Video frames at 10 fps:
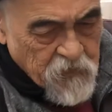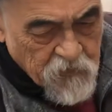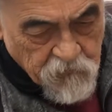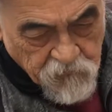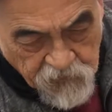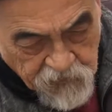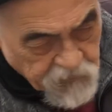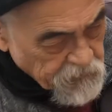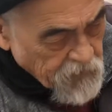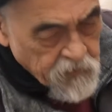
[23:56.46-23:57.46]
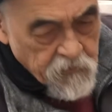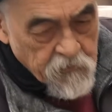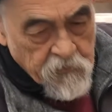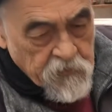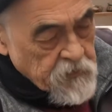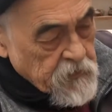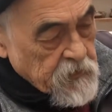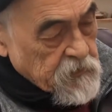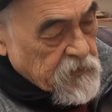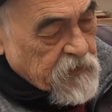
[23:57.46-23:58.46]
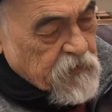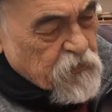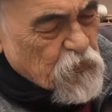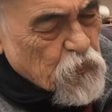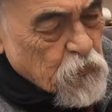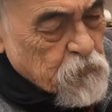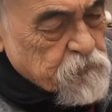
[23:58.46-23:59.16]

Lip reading: Feeling back. Clean the tool.